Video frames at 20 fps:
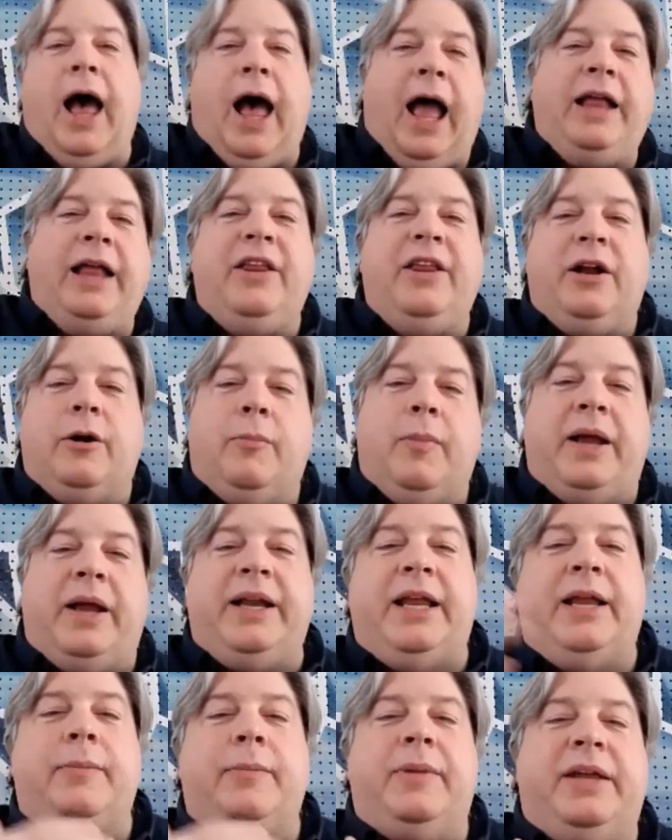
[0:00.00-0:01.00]
there, my
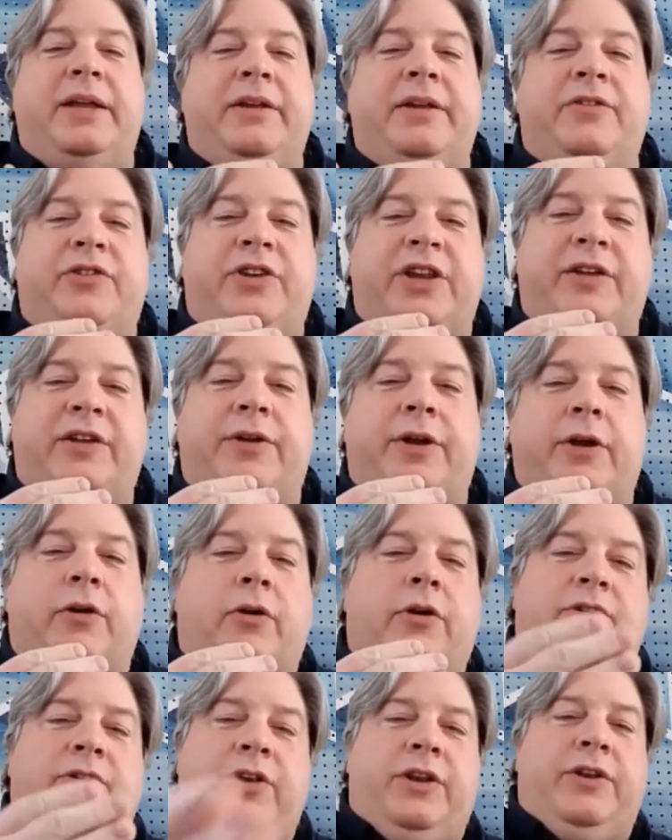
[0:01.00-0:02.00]
name is Steve
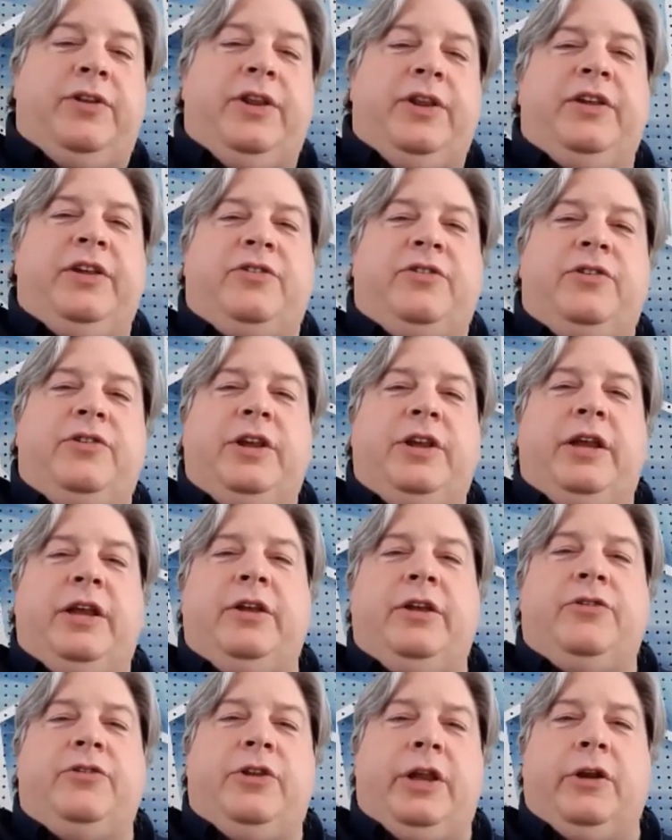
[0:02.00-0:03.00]
Gerhardt, and this
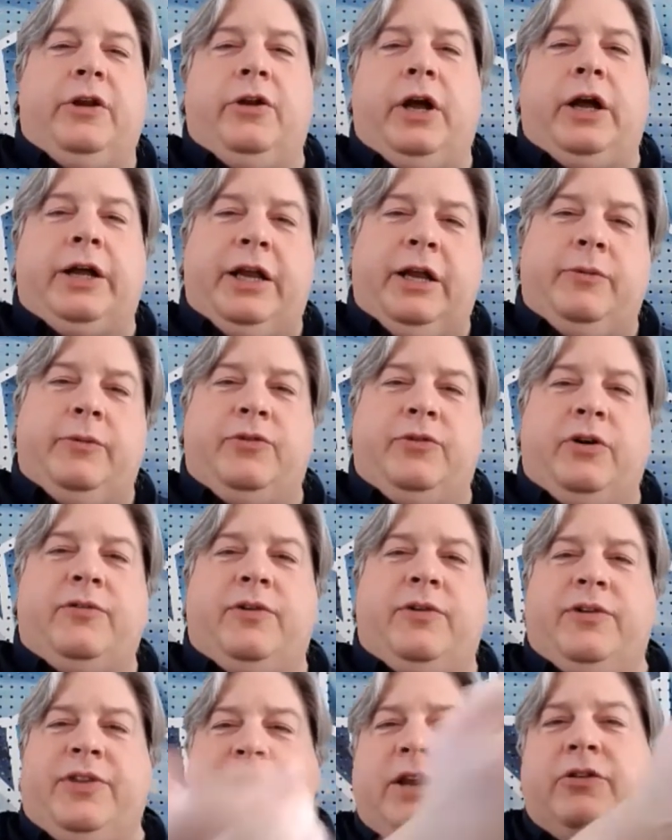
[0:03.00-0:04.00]
is the Unagi
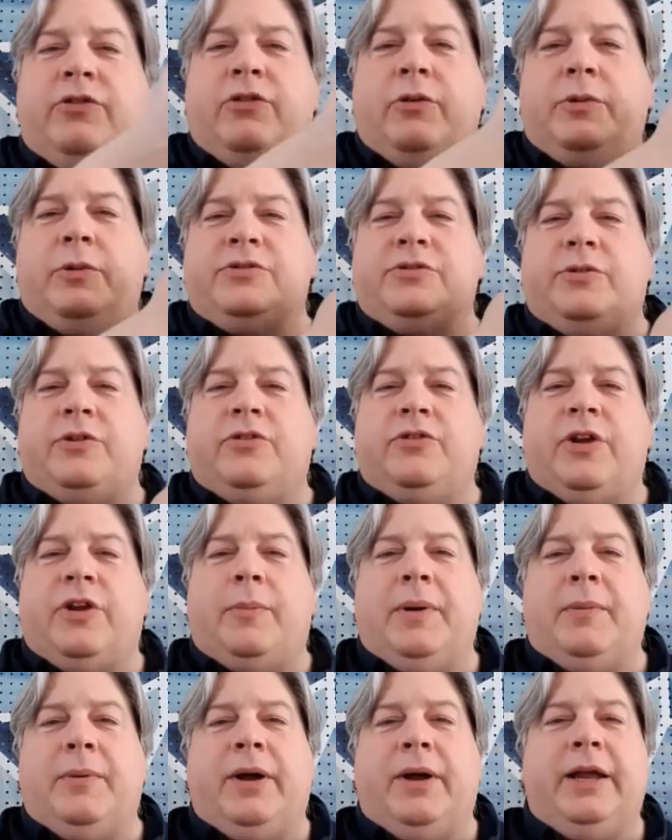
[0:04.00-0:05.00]
Observer. Thank you so much for
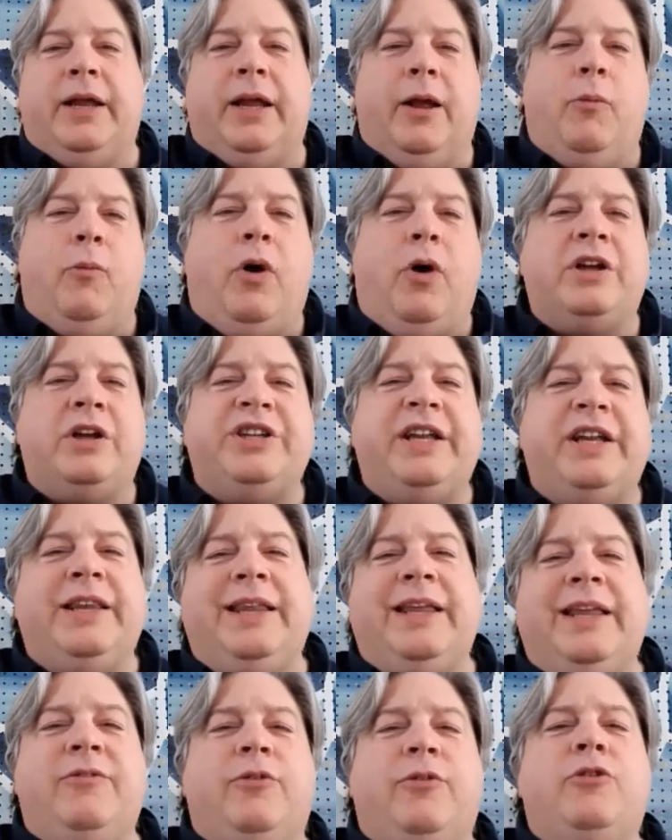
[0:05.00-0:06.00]
stopping by and watching
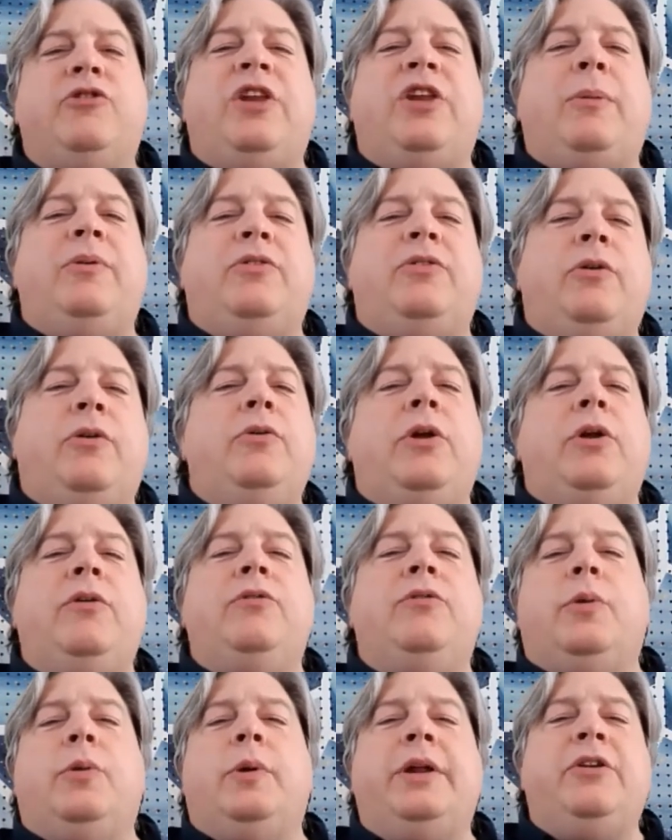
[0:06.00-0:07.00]
the first episode of
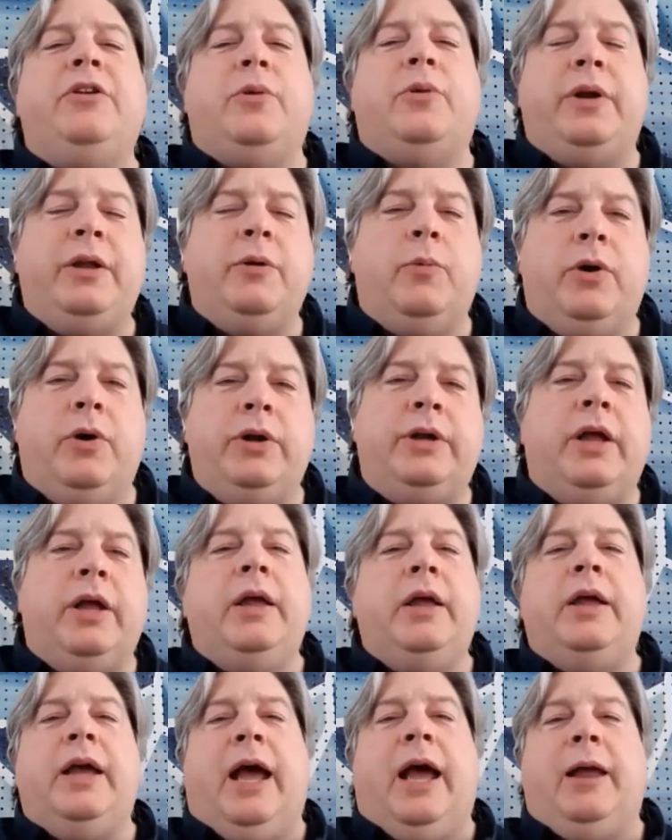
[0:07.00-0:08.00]
2021.
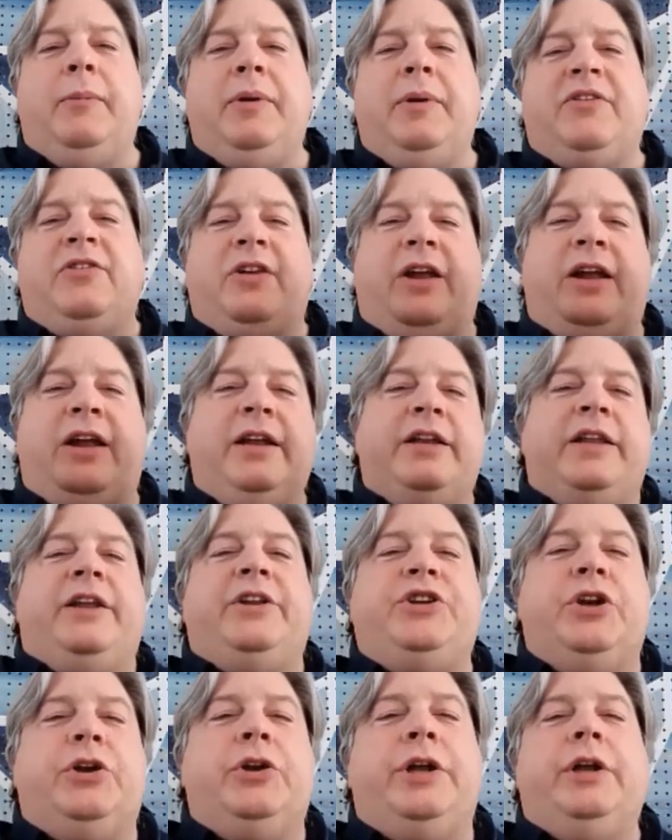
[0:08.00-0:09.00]
I'm excited
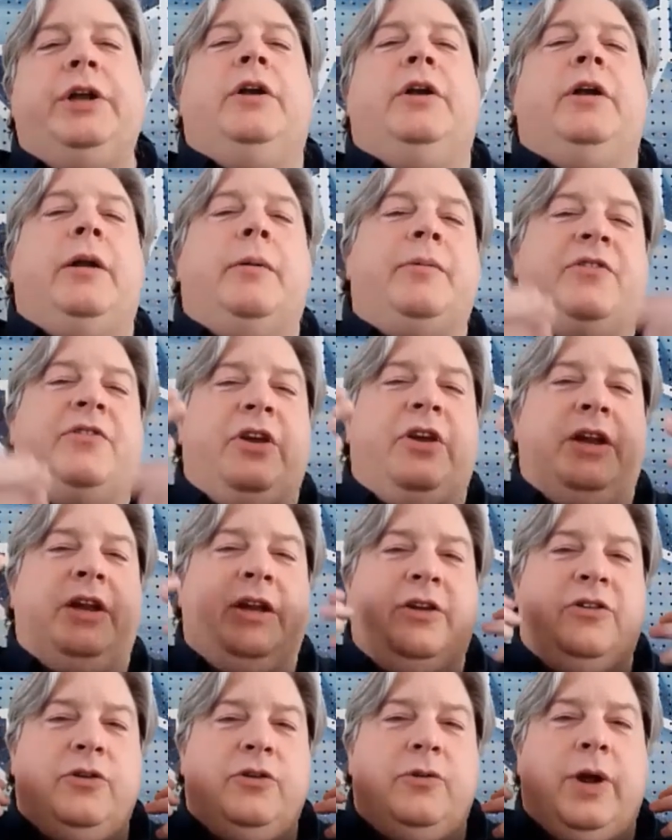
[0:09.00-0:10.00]
that you're here, and I'm
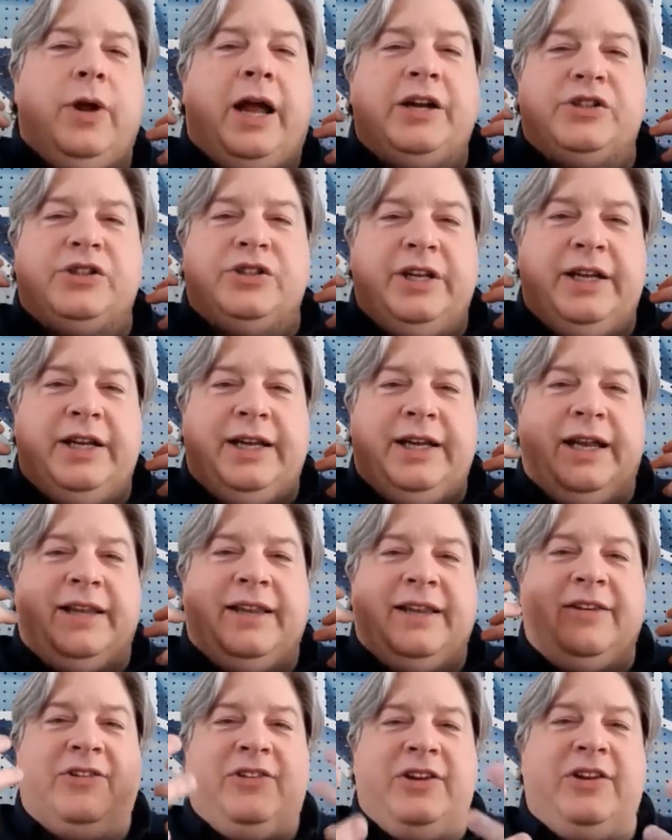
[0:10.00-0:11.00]
excited to actually get
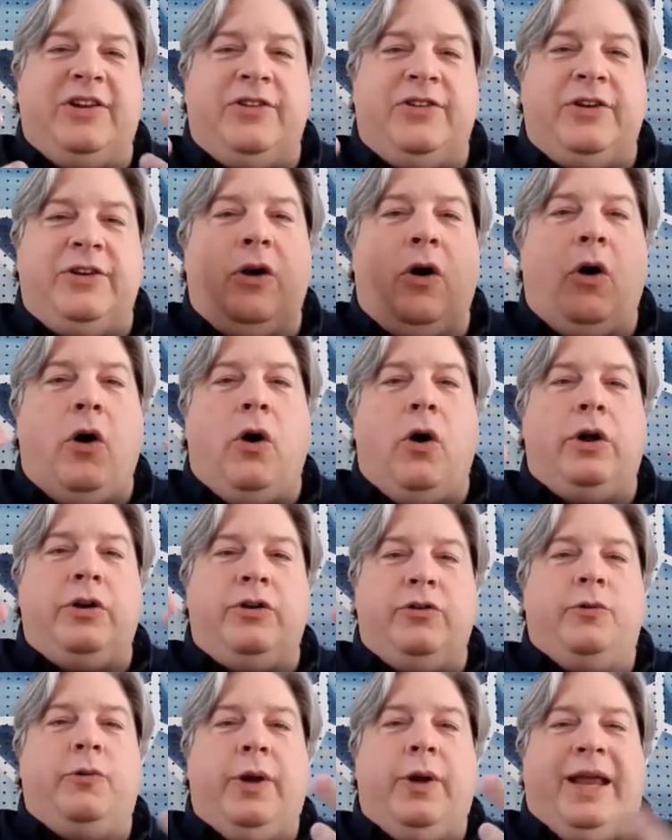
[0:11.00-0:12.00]
the season on
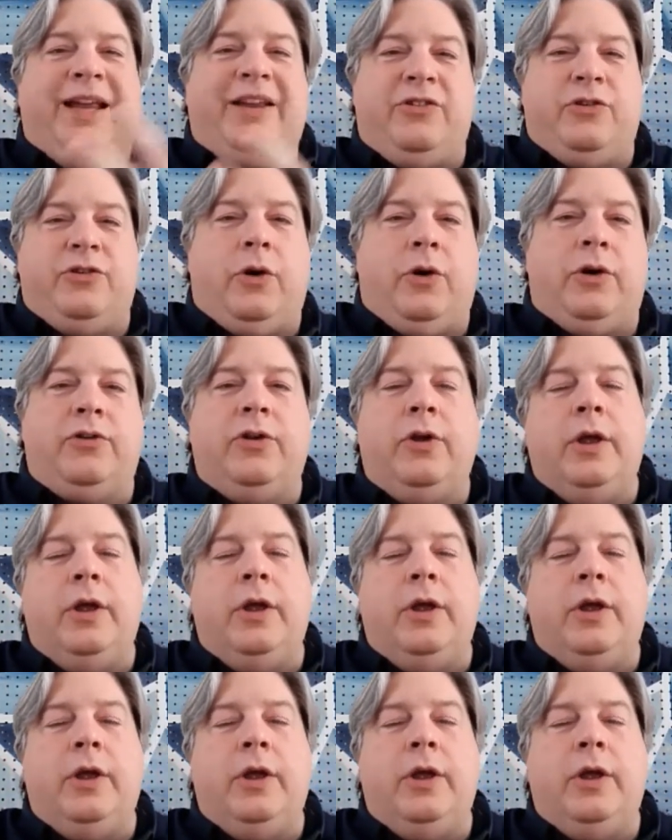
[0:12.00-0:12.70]
to a start.